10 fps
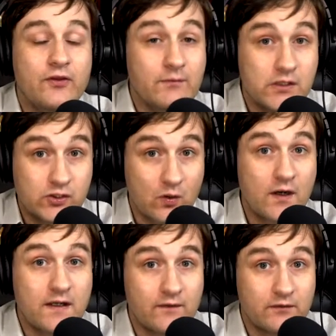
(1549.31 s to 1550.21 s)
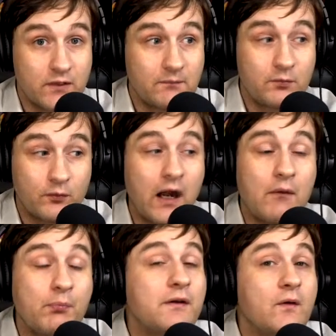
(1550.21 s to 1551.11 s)
the majority of them are
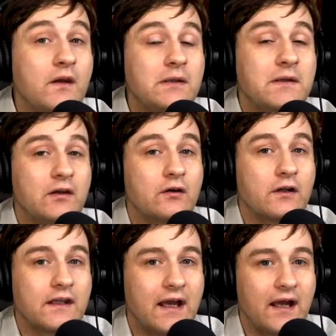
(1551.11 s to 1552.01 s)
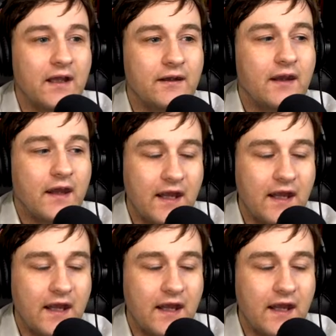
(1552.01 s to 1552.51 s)
probably going to be early on,